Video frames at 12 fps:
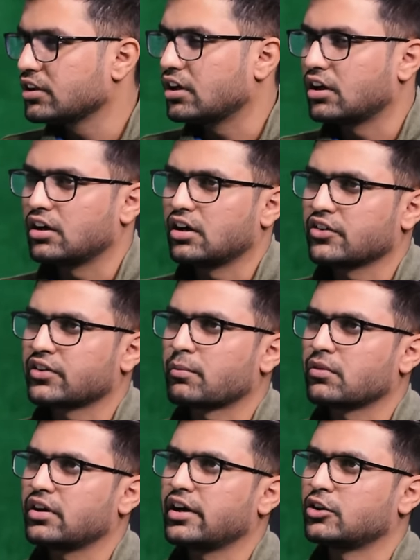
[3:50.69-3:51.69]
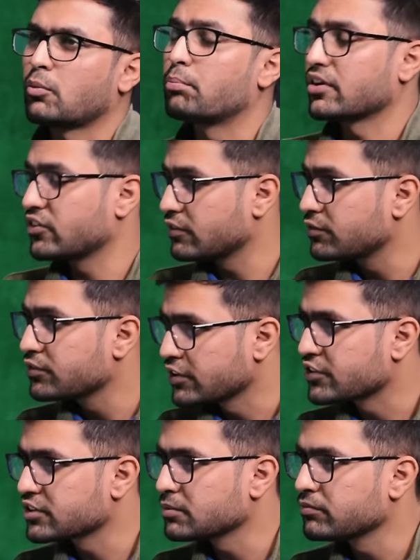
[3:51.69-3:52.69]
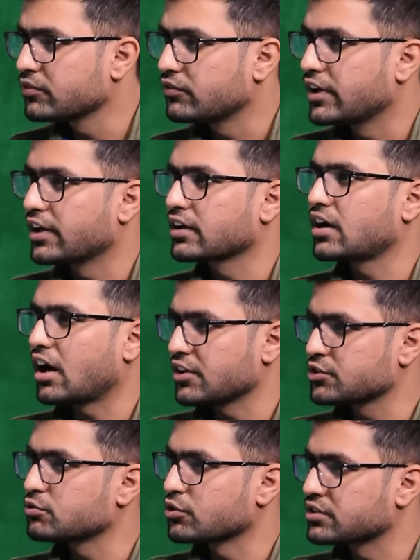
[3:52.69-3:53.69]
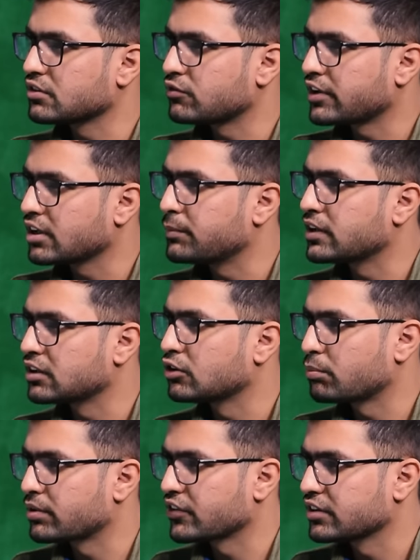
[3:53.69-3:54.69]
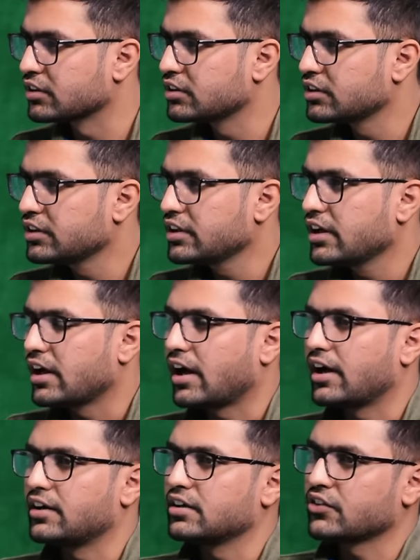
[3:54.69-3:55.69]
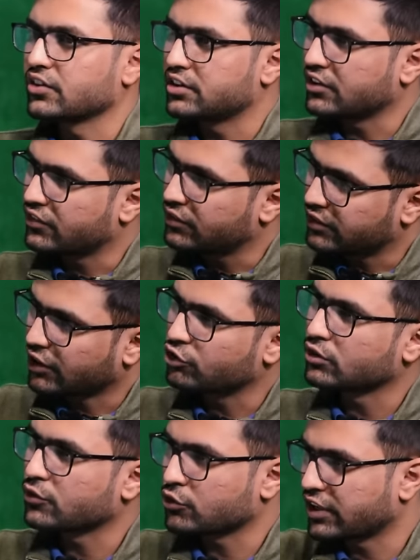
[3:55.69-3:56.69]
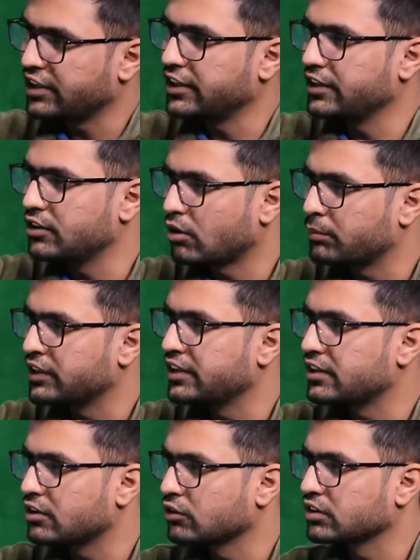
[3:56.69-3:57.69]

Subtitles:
an oppressive system where caste was the fundamental oppressor and a certain section of society dominated